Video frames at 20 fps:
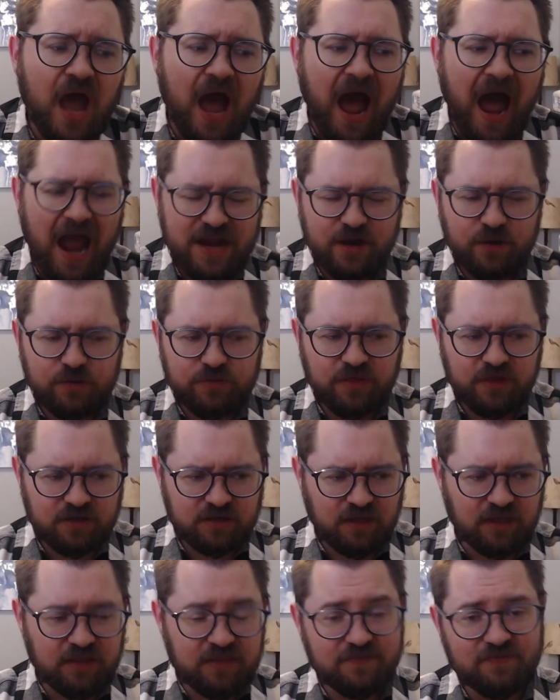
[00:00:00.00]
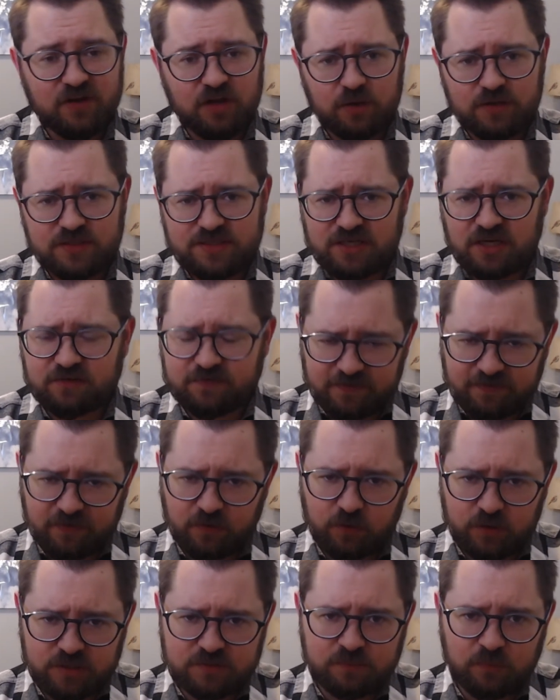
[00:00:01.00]
I know that in the video itself I
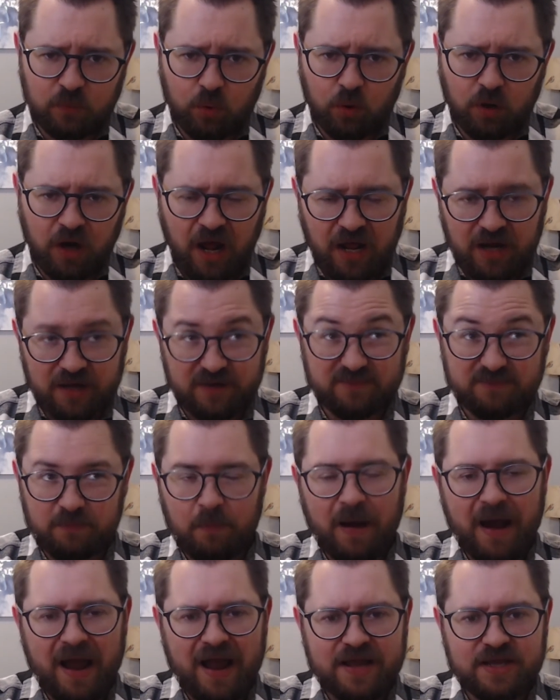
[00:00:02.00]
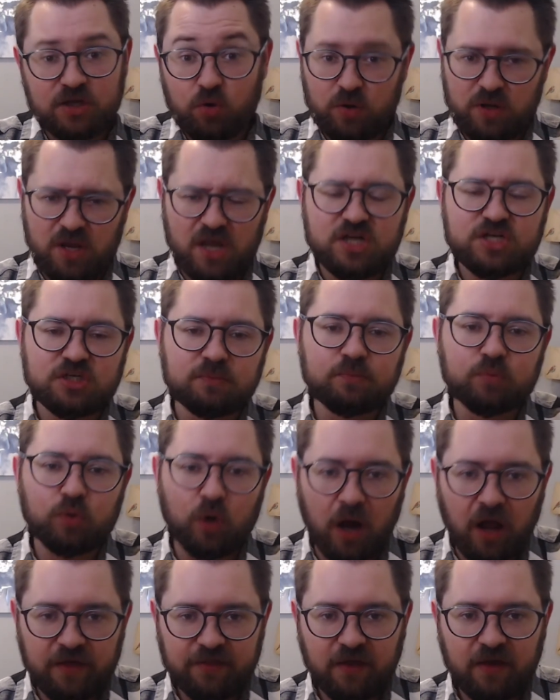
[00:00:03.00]
focused more on my creation
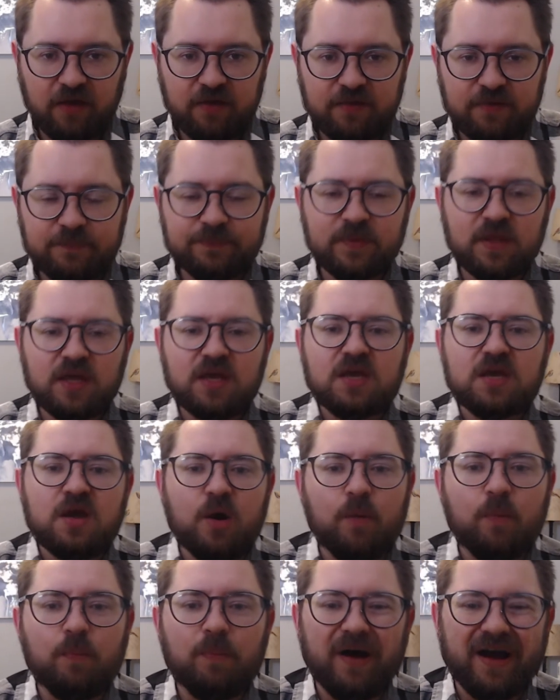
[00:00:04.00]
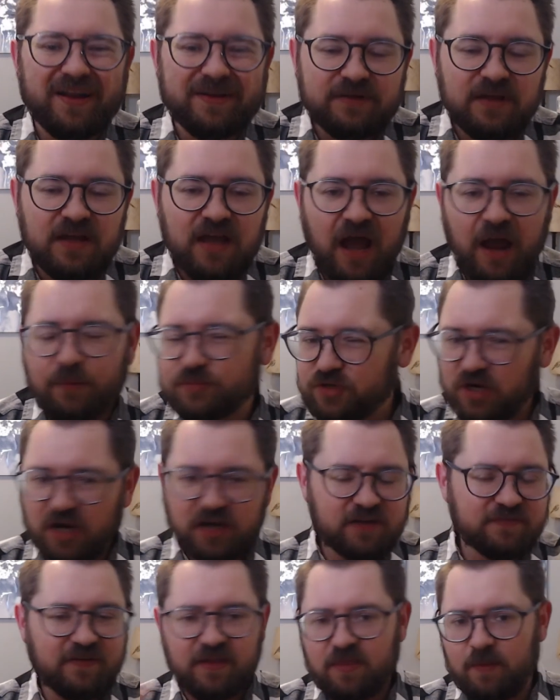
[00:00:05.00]
process, but I'm trying to
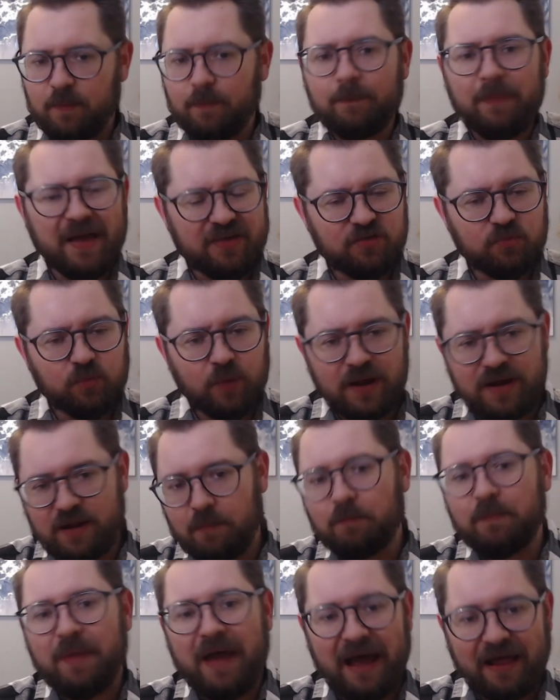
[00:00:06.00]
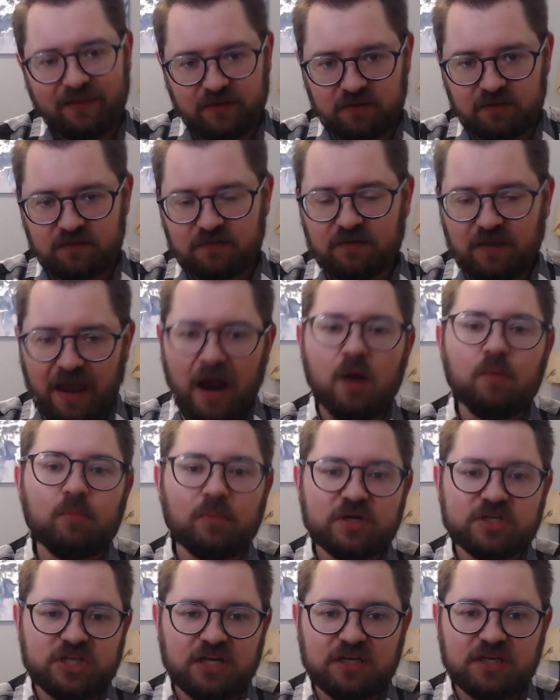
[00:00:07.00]
find the best way to balance how
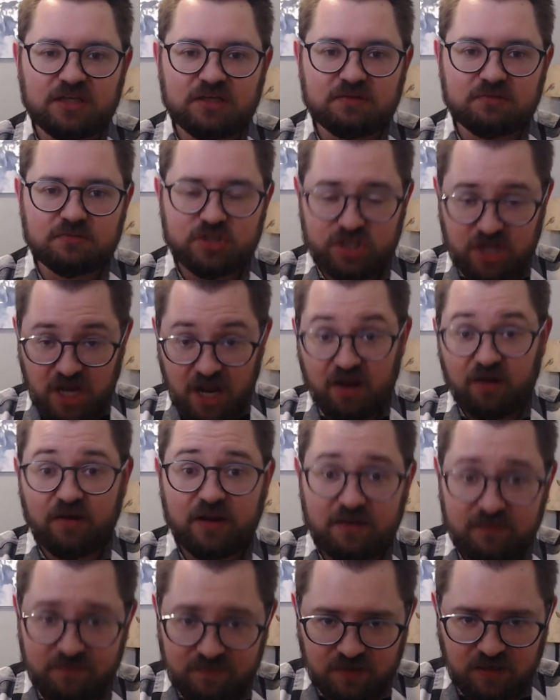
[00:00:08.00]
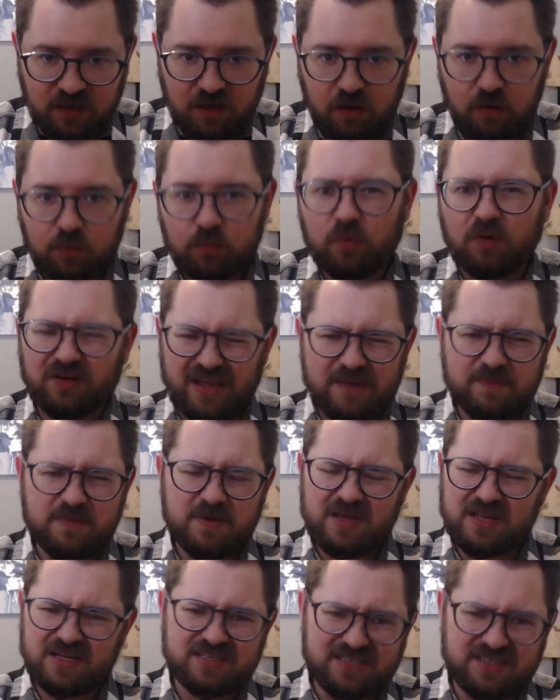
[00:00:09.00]
much I can share in a video while keeping
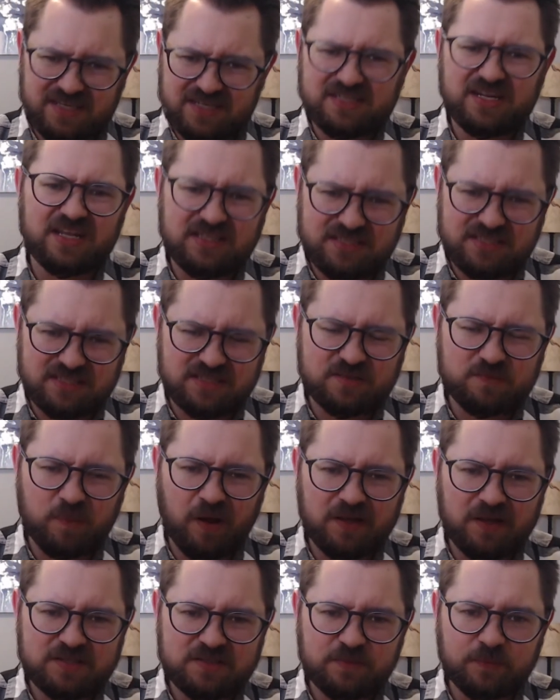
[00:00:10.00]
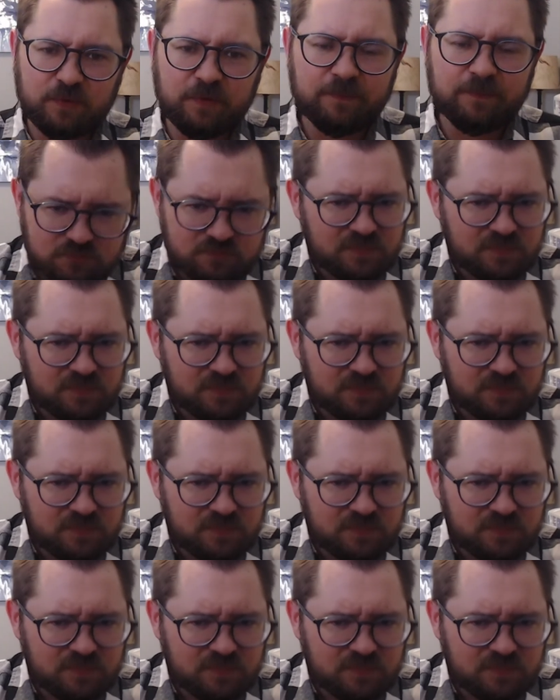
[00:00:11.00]
it as condensed as possible.